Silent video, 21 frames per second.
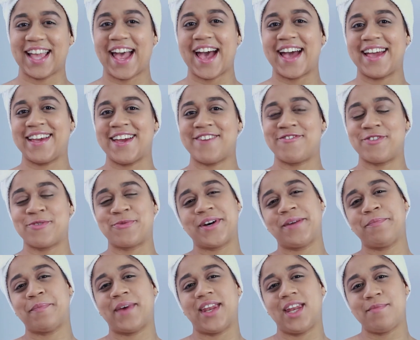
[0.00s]
Hi
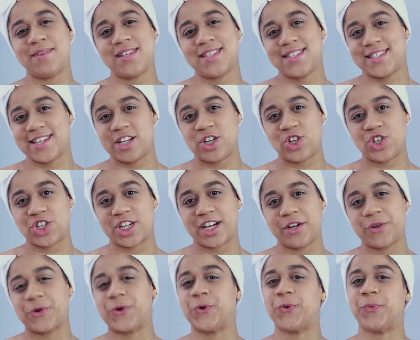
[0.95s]
everyone, my name is
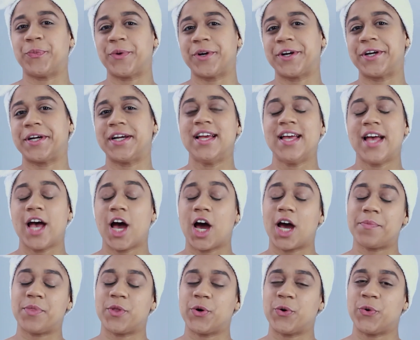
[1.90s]
Sunshine Cooper.
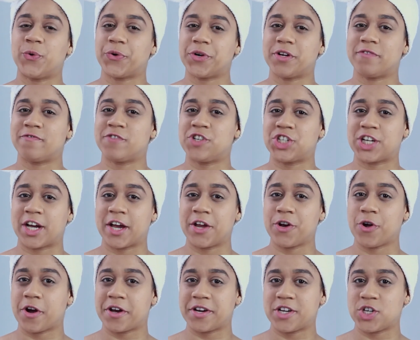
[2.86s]
I'm the owner of
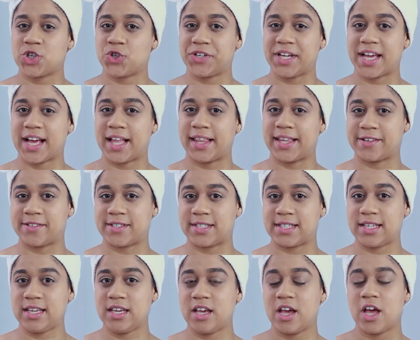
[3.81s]
Shiine Artistry
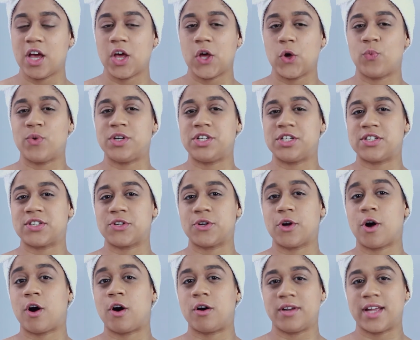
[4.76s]
LLC, which is an
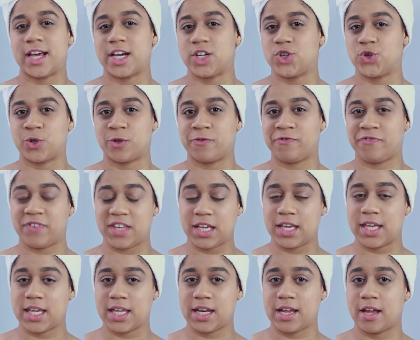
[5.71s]
all-natural
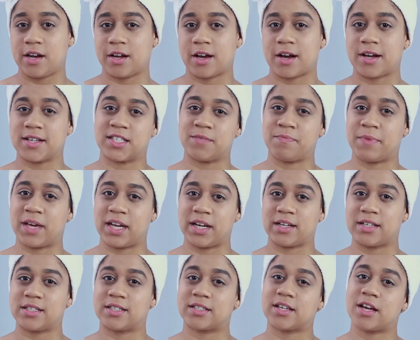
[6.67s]
vegan and
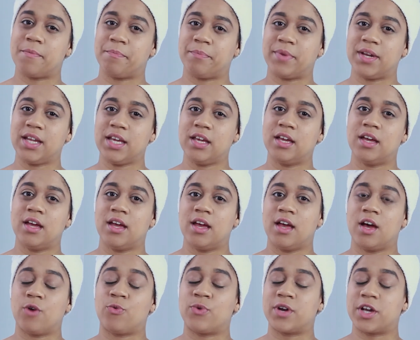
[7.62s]
cosmetics company.
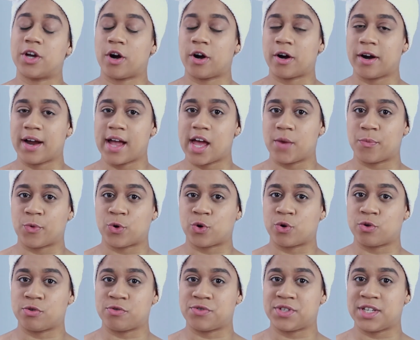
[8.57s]
We are animal
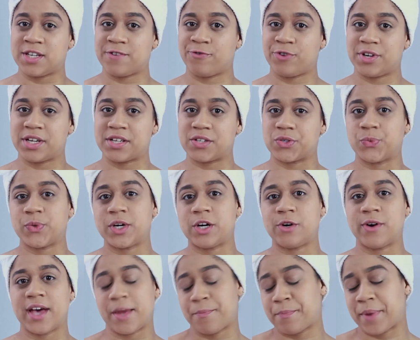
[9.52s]
cruelty-free as
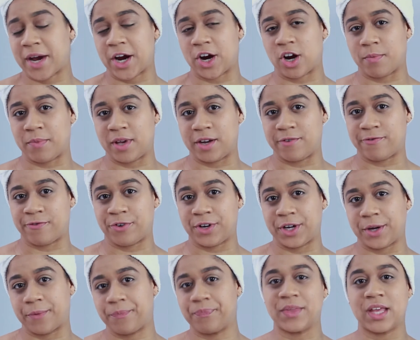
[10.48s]
well and
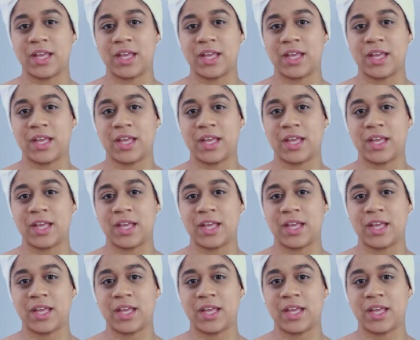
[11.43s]
paraben-free.